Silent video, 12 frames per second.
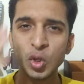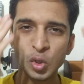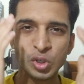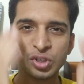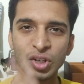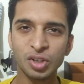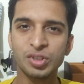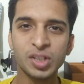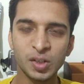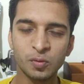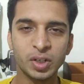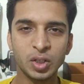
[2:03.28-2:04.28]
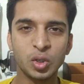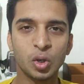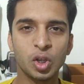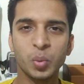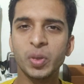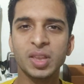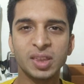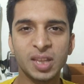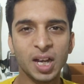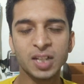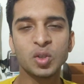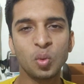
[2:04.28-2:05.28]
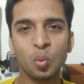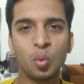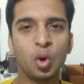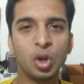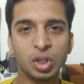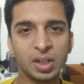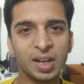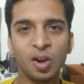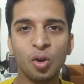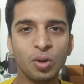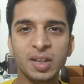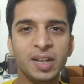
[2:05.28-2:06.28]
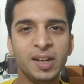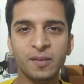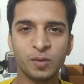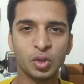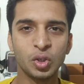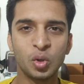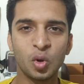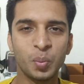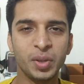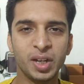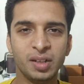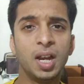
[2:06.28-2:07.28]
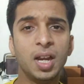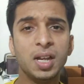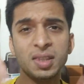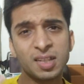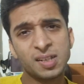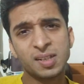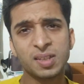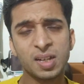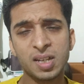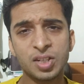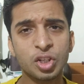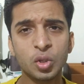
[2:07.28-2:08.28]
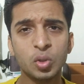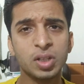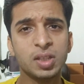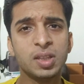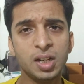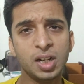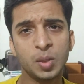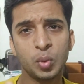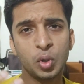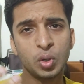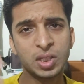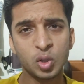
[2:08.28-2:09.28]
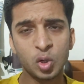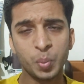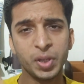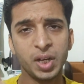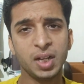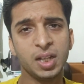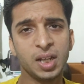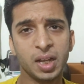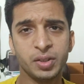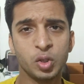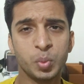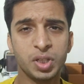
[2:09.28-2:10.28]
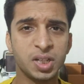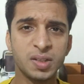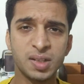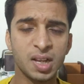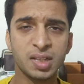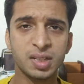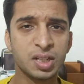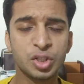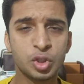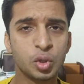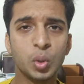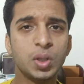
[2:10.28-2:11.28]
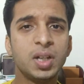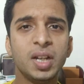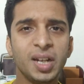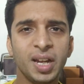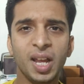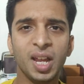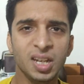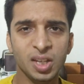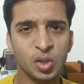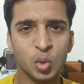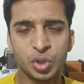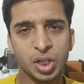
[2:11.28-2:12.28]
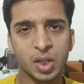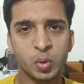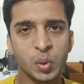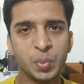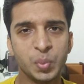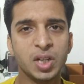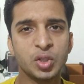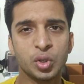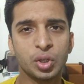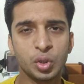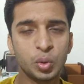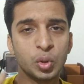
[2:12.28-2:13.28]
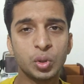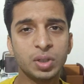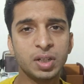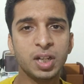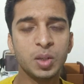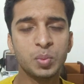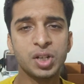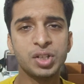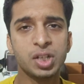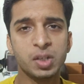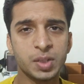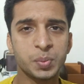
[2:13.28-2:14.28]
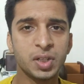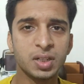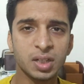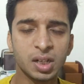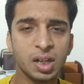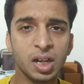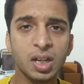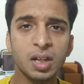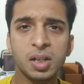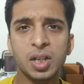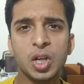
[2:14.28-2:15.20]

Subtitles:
You just need Word document. That's what all need for the copywriter. This is the reason you can think about the copywriting as your business, as it don't need any huge equipments or you don't need much investment in it.